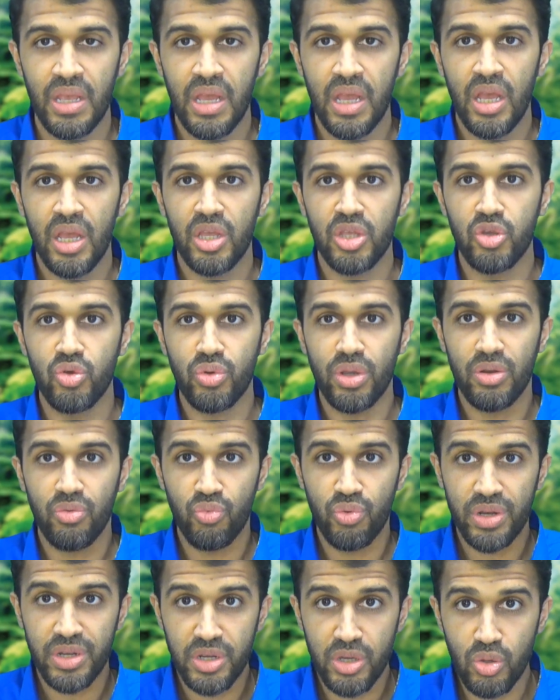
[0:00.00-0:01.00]
you can
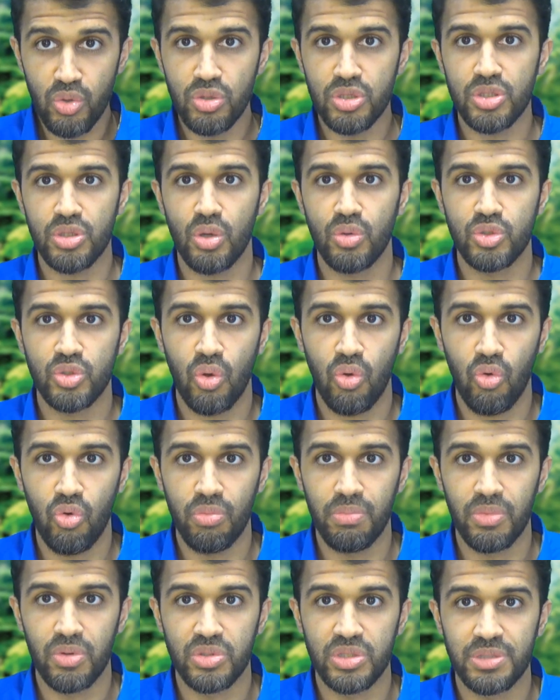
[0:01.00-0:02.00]
reduce those
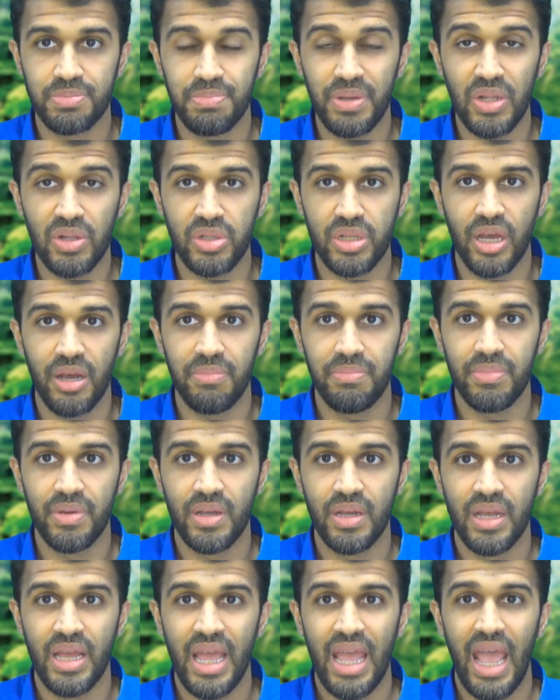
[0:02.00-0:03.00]
hormones buildup
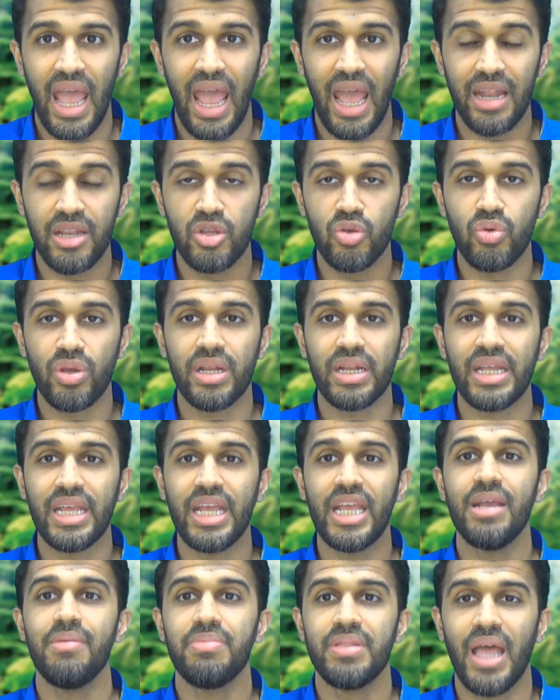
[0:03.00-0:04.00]
and you can
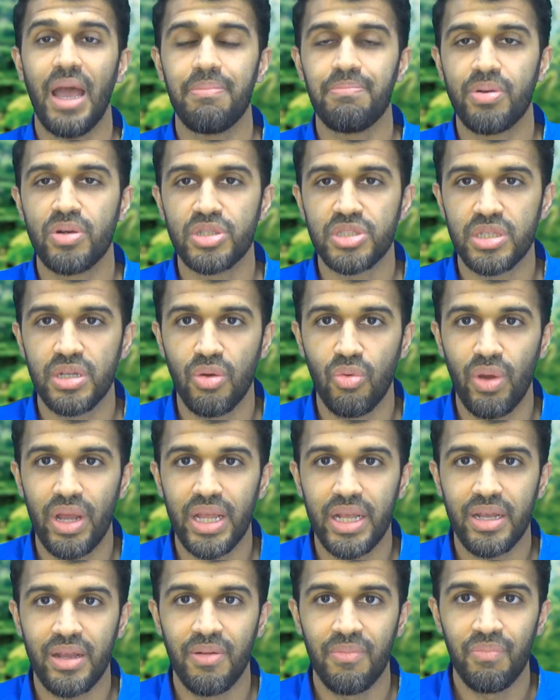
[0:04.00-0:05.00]
keep that person
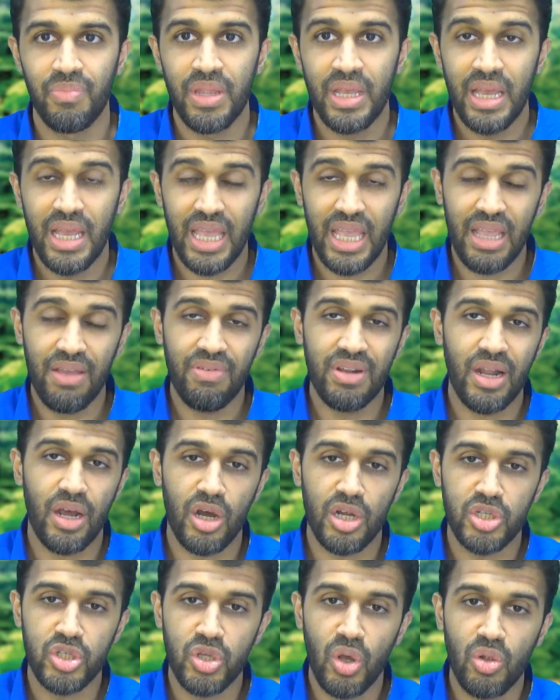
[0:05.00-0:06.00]
awake. Even
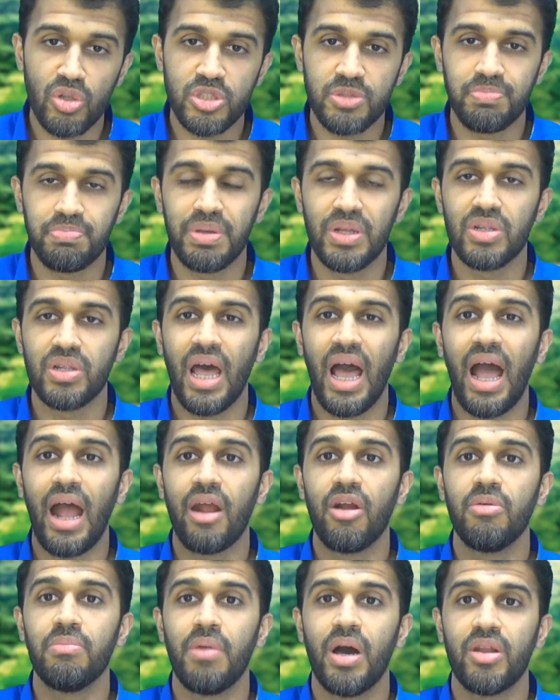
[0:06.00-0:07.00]
adults build
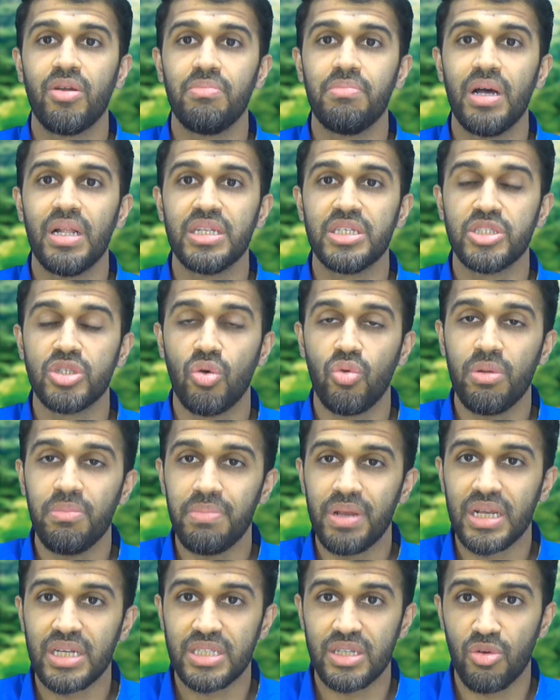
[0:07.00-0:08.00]
higher amount of melatonin
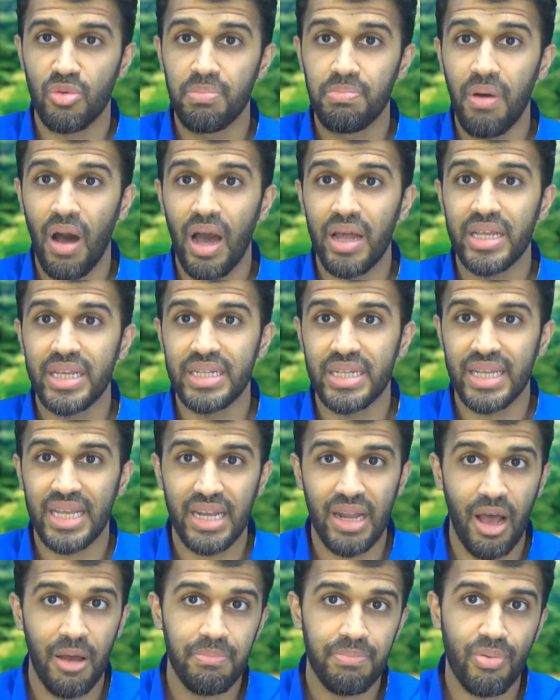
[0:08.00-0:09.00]
because our body
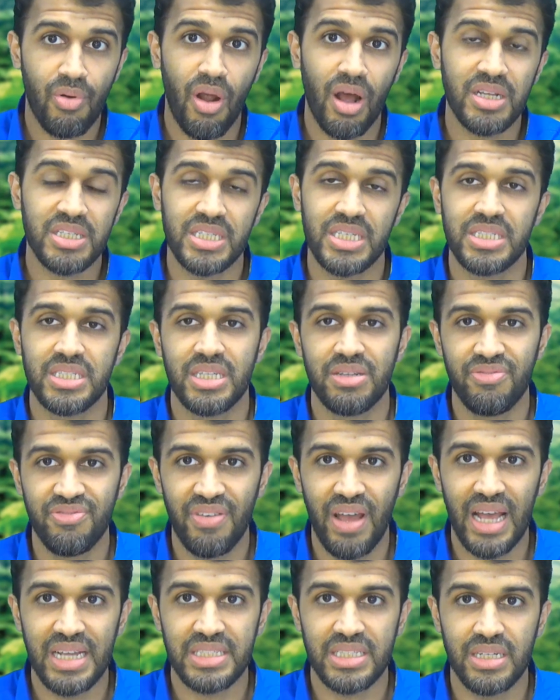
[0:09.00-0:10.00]
cannot process it
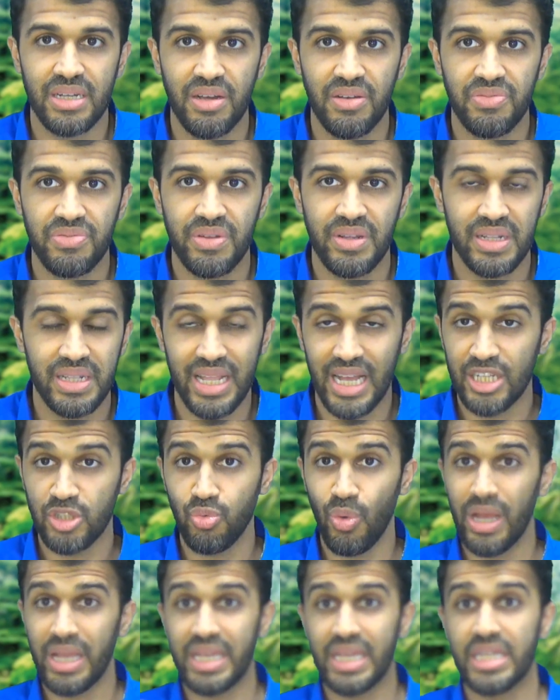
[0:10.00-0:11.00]
fast enough.
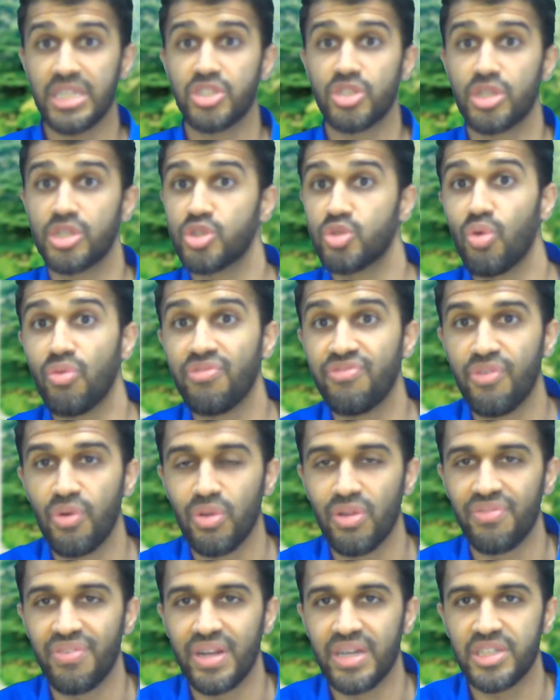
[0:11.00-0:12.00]
That's why kids are so
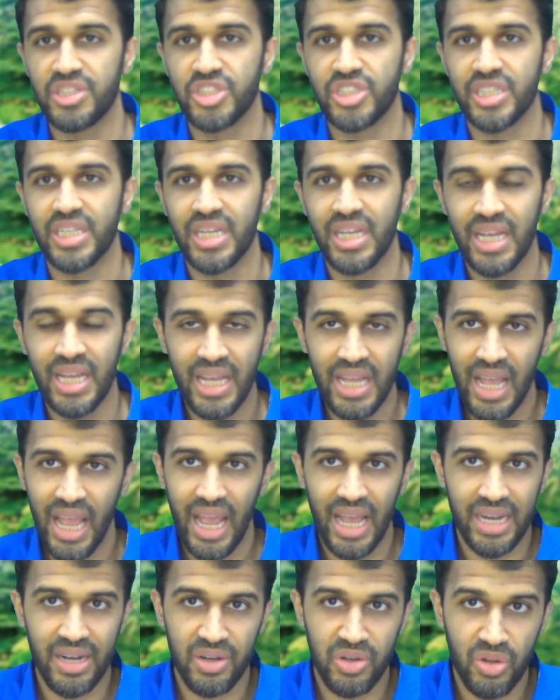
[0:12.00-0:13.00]
full of energy
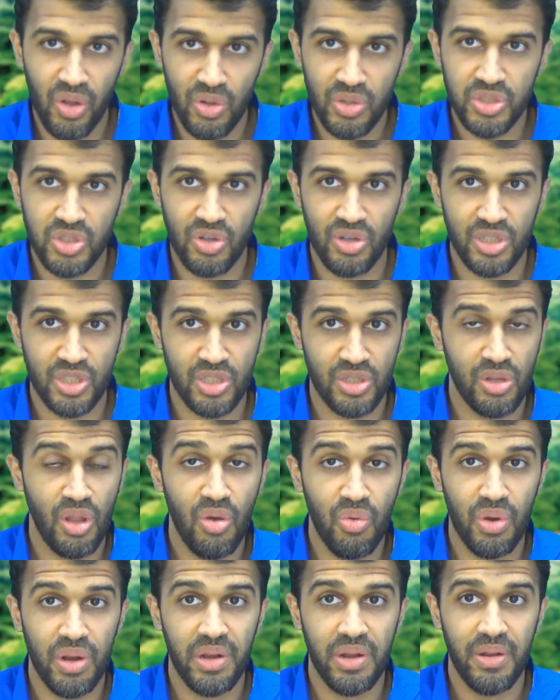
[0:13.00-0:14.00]
and adults are
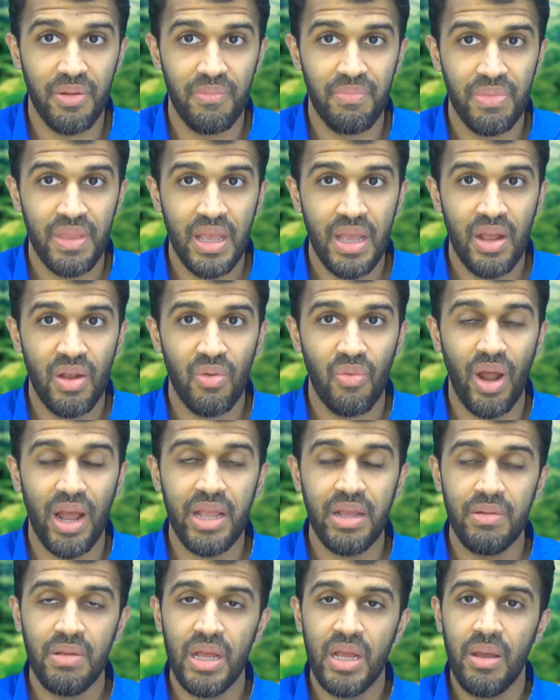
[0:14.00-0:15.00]
slower,
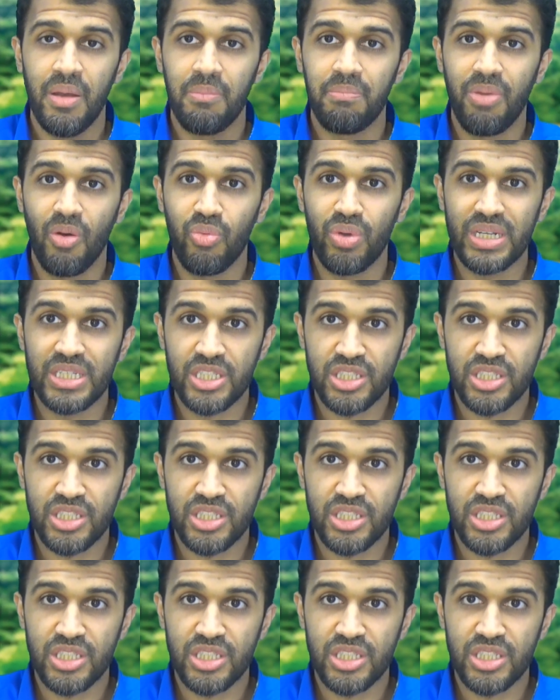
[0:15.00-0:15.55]
right? But we